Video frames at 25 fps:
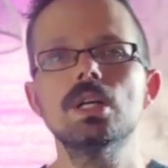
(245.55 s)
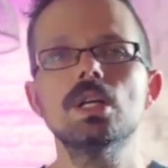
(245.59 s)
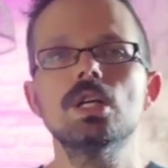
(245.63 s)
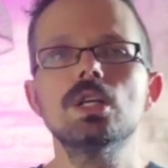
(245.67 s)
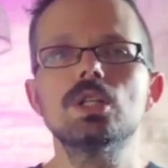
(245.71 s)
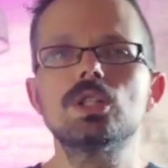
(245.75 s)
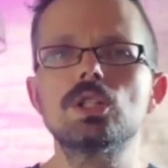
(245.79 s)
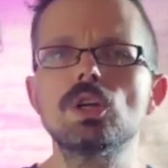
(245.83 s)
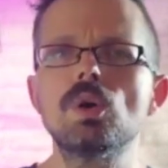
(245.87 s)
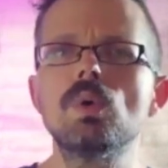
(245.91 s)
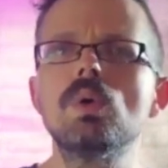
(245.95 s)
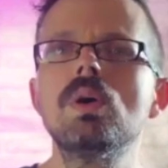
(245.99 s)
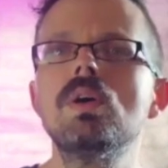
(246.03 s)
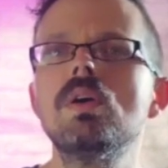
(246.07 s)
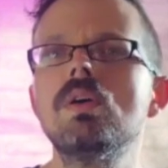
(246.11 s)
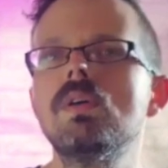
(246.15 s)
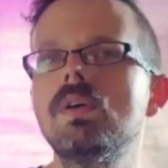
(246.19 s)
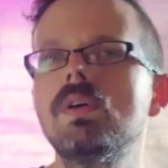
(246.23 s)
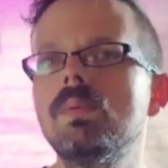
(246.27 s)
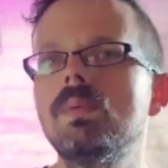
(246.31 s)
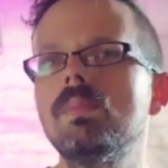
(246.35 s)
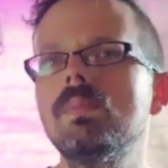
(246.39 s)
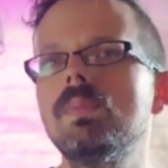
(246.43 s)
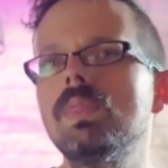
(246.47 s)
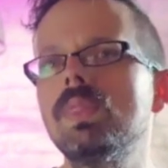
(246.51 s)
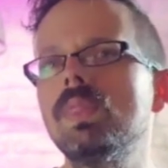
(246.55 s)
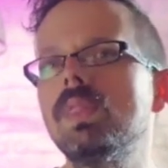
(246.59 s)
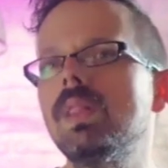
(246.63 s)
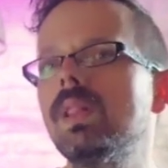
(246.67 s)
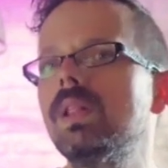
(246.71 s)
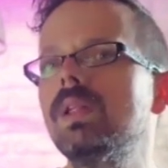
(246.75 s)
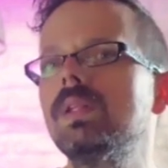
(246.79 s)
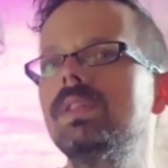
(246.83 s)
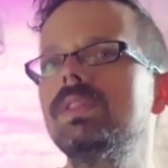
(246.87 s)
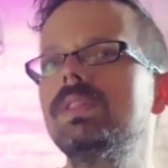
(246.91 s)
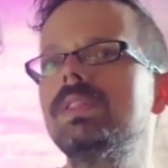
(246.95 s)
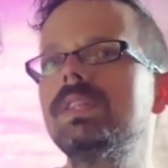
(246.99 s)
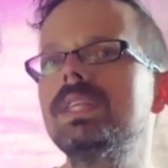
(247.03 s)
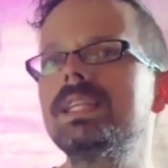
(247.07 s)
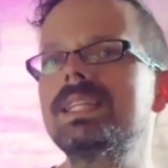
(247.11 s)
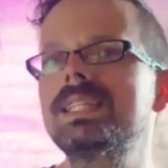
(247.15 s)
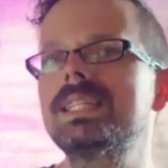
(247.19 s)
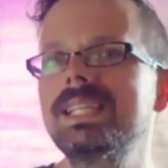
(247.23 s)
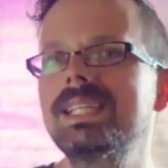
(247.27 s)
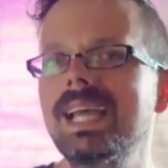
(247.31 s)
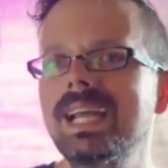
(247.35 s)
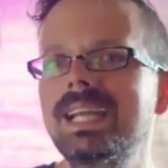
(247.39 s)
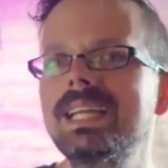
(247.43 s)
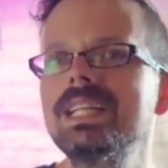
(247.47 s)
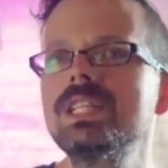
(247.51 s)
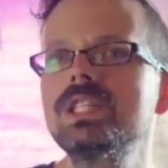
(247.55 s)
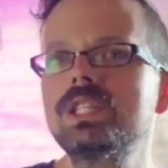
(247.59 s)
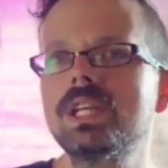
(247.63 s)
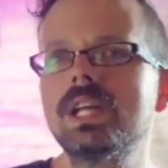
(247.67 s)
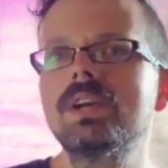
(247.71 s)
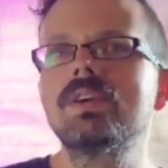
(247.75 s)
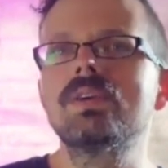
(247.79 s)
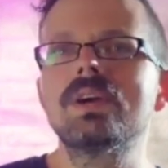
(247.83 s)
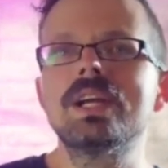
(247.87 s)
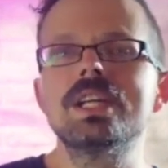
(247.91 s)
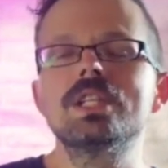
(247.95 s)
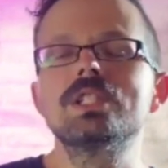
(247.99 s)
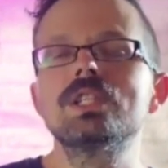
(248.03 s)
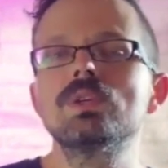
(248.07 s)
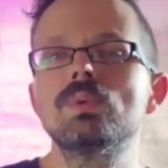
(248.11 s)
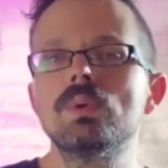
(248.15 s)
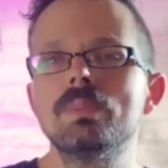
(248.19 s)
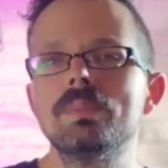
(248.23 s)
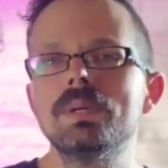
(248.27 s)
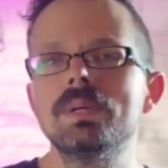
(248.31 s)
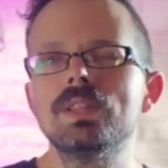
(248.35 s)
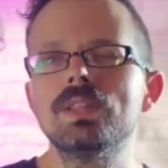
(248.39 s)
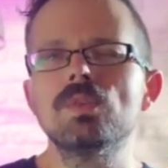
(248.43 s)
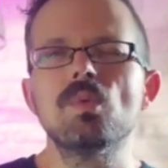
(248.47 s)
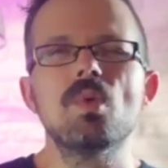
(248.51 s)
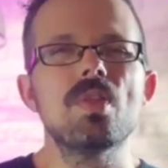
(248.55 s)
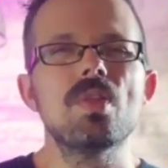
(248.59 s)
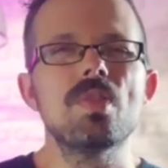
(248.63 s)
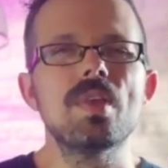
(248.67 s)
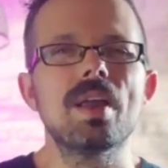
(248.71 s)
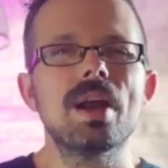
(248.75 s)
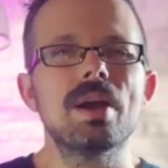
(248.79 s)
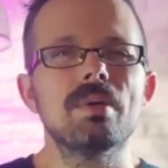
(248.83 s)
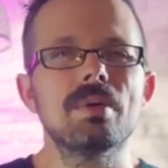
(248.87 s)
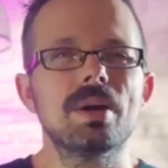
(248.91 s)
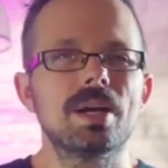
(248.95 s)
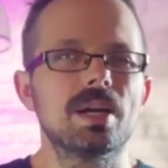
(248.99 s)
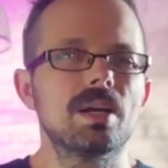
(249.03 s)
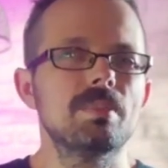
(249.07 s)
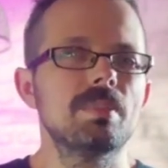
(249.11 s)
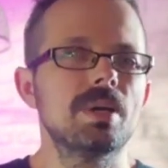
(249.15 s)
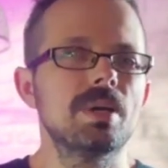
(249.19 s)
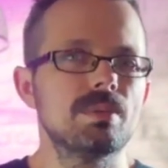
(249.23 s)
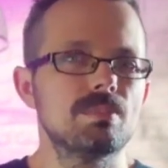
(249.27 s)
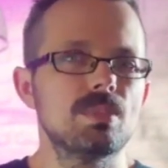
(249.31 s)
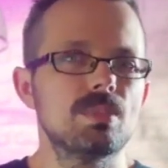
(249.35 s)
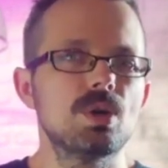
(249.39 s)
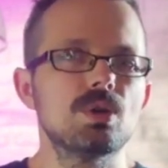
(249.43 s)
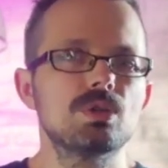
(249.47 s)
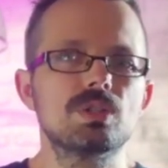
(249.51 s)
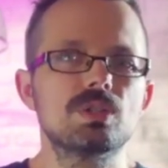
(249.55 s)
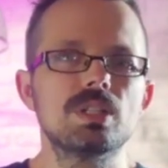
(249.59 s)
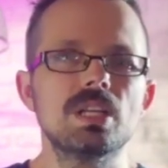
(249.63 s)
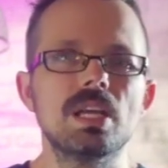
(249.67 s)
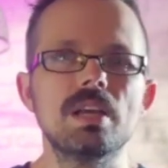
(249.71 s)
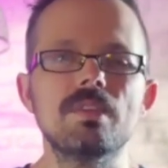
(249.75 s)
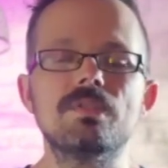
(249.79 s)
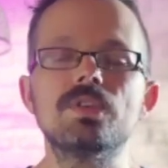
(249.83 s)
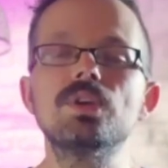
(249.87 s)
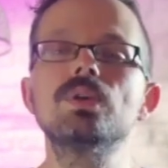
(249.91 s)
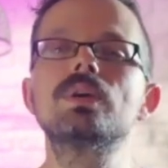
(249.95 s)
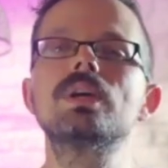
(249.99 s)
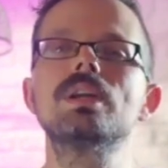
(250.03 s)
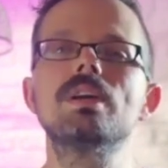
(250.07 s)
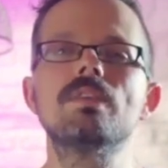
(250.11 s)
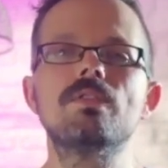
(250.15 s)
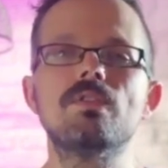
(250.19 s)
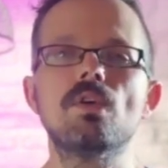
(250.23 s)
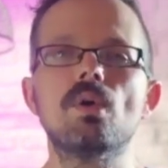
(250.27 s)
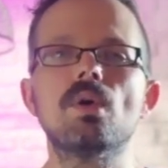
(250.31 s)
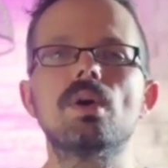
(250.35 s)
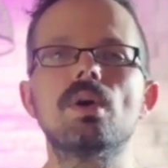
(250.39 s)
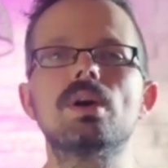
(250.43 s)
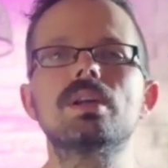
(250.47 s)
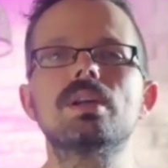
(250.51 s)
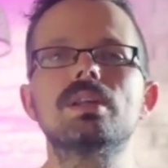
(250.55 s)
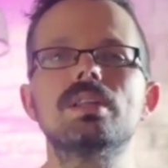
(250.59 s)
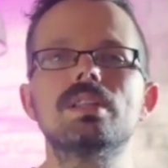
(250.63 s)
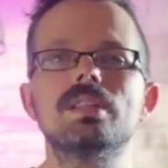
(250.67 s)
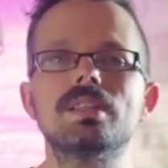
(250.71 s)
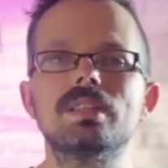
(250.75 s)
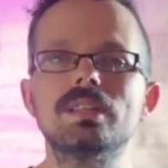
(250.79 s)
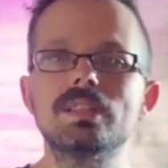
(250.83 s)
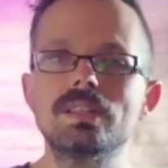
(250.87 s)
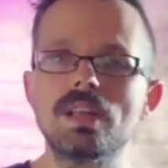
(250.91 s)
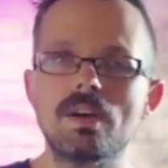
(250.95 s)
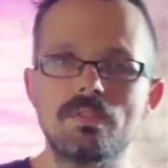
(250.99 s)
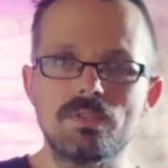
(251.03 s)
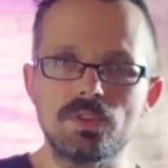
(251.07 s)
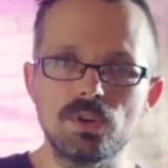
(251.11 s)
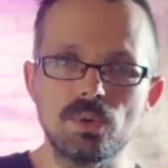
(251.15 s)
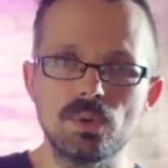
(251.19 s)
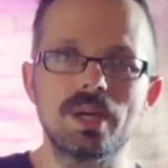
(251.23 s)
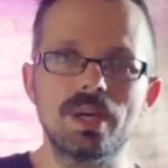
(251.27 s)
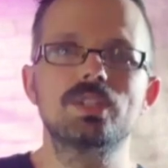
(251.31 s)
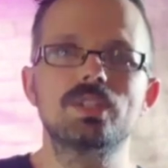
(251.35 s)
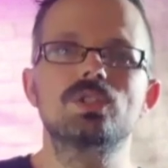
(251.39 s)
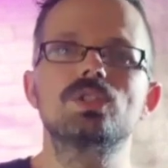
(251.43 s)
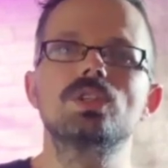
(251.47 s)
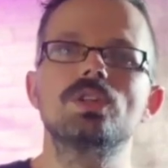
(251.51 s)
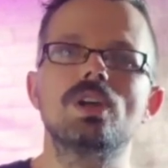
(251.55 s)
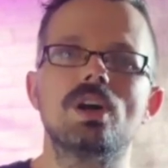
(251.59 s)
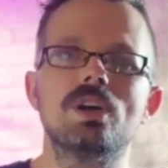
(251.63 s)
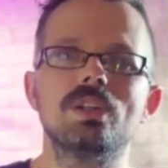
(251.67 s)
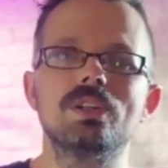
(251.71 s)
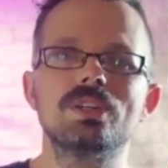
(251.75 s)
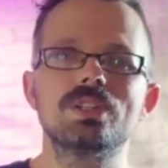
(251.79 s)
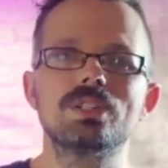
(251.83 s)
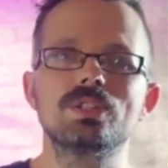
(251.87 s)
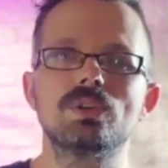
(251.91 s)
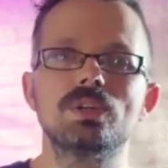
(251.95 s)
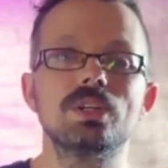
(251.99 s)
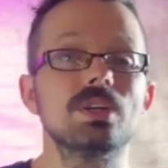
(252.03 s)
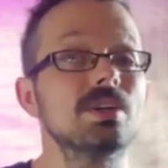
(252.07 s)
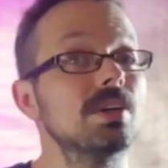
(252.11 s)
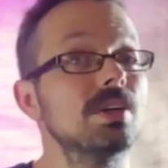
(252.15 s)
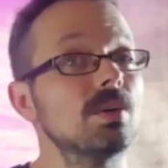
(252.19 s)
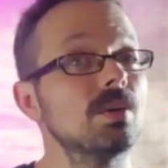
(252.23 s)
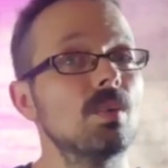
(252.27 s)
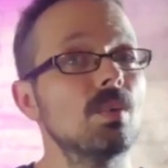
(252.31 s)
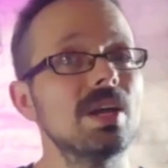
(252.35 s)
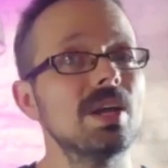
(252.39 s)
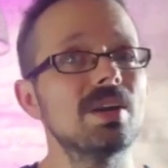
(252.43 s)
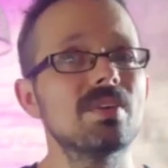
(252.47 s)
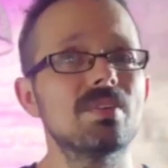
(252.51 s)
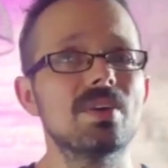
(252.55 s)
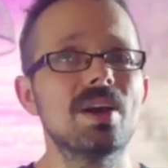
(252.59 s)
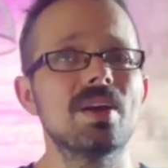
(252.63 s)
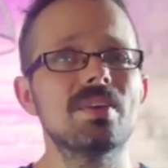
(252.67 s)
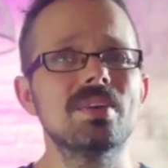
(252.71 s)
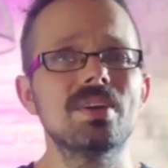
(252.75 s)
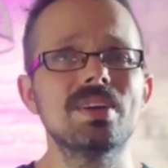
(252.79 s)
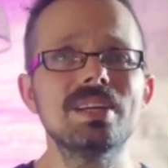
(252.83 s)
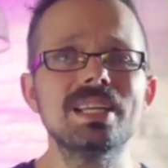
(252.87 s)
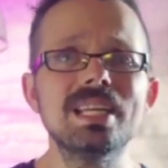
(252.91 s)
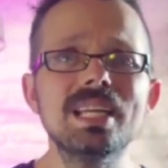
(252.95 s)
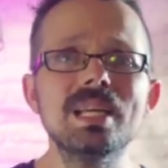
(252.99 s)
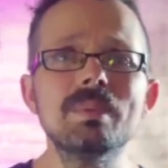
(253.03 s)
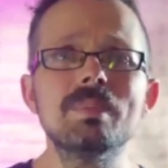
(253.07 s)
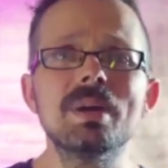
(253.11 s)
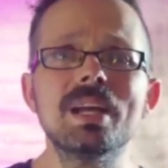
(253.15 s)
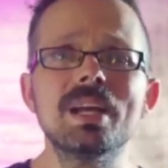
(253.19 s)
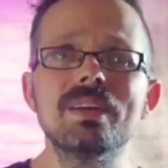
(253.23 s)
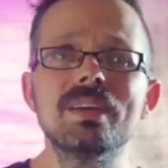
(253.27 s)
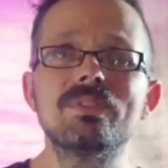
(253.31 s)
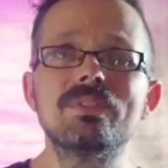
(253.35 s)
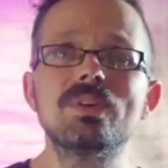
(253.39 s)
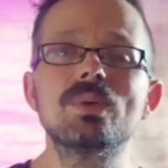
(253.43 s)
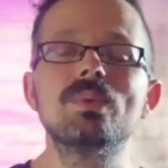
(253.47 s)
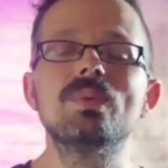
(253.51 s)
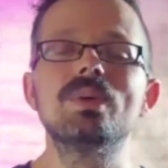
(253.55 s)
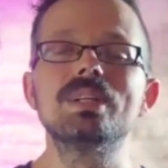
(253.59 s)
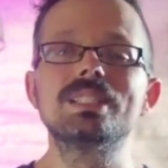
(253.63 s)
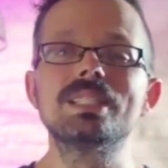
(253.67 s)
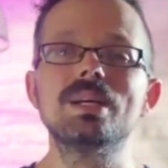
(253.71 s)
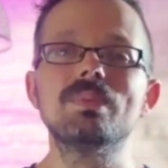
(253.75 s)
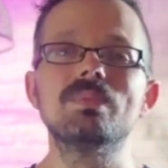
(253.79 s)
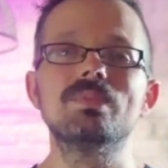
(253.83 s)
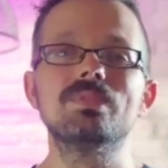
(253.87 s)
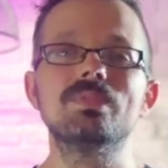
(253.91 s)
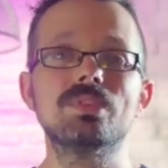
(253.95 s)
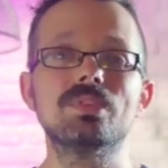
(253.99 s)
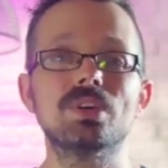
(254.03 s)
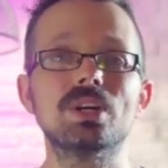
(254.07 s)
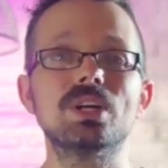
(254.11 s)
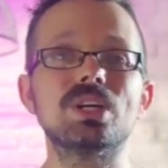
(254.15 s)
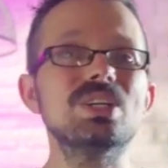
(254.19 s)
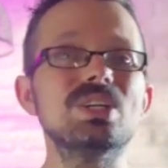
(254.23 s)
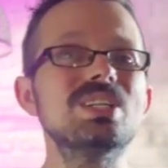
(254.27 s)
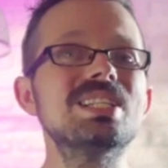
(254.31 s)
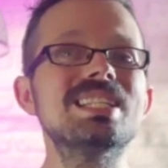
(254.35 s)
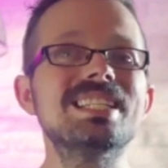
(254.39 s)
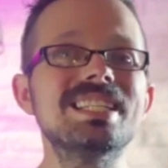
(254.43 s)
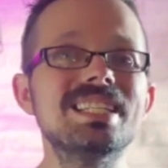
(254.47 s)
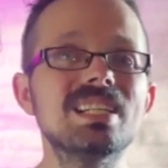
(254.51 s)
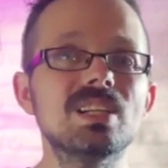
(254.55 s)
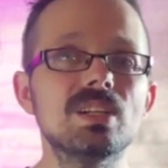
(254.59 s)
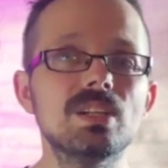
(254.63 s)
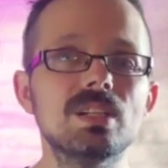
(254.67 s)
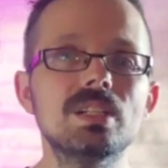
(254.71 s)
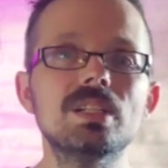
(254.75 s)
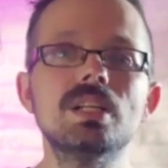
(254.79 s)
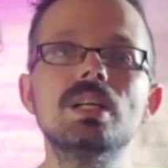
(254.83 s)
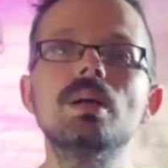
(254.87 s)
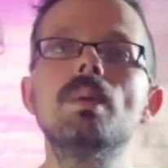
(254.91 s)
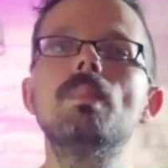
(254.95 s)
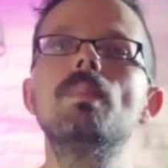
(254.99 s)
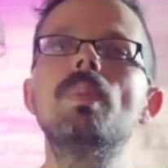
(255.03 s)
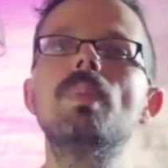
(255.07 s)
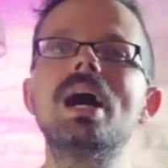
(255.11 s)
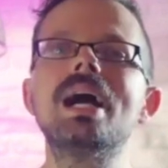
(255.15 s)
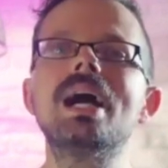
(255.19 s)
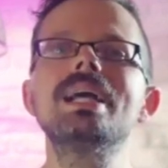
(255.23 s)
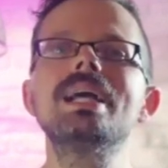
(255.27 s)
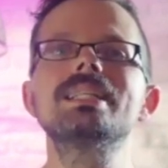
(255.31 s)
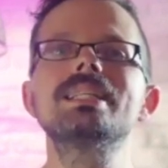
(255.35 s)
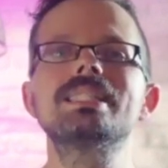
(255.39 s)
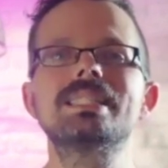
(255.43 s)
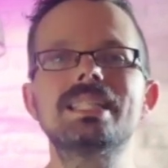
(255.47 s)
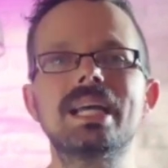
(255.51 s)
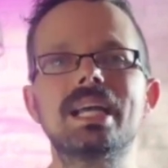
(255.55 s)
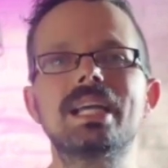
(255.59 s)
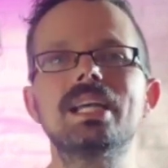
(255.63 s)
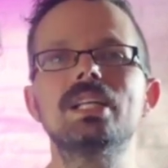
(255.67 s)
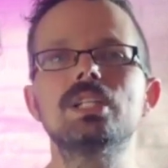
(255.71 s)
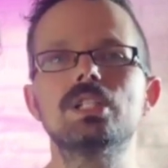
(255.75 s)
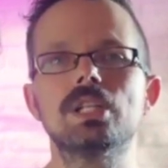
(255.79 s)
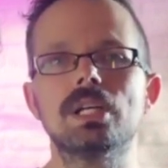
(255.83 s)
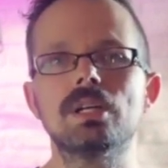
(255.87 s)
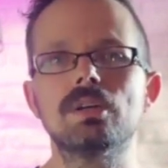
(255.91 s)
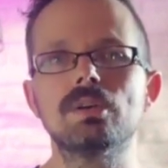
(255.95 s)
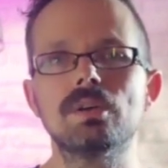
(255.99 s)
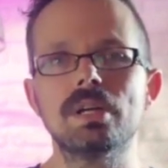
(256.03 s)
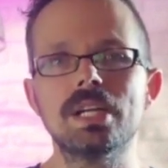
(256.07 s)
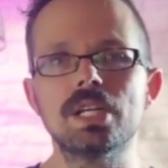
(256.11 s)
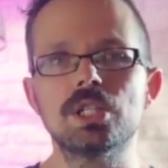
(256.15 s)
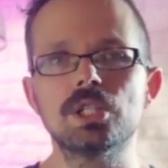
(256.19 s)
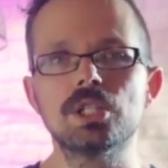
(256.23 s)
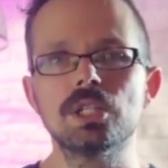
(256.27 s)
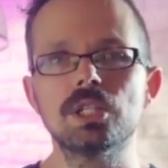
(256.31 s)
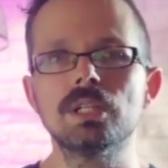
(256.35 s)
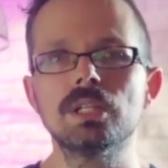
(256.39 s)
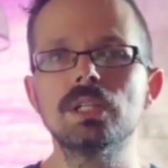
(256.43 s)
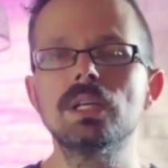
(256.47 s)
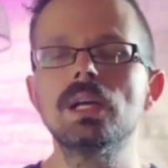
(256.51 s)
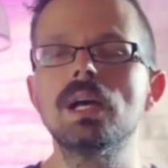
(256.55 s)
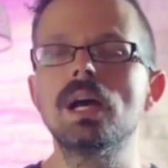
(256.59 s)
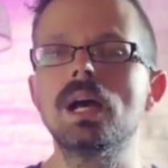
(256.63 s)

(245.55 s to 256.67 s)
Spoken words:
So the second generation would be the one that I recommend most. If you can afford a few extra dollars, or you can wait around on eBay for a good deal, buy a second generation.